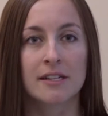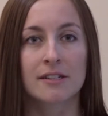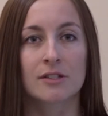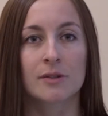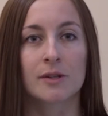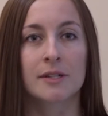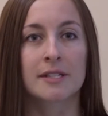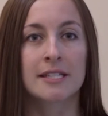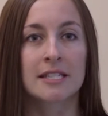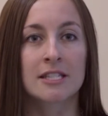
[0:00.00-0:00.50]
so
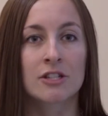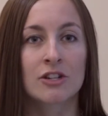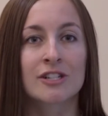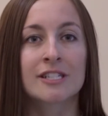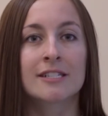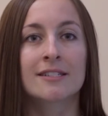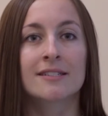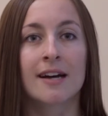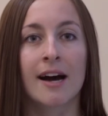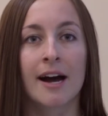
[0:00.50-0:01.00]
a
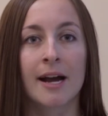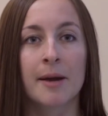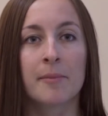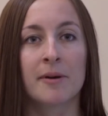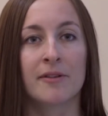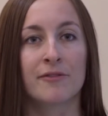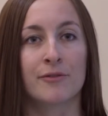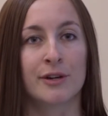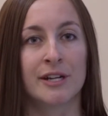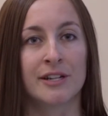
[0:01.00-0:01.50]
certain type
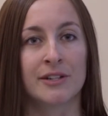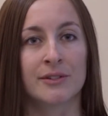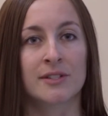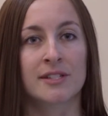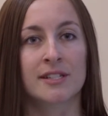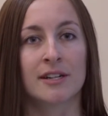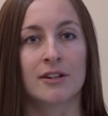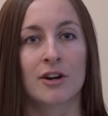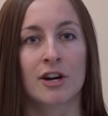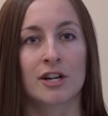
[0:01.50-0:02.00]
of renal
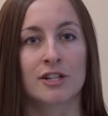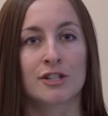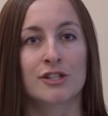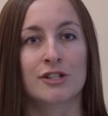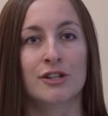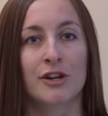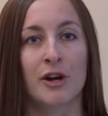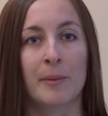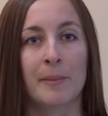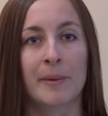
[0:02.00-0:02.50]
cell
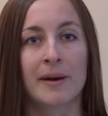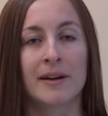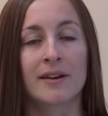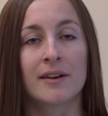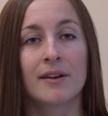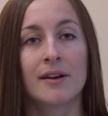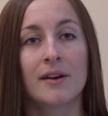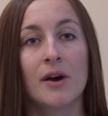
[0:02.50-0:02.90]
carcinoma,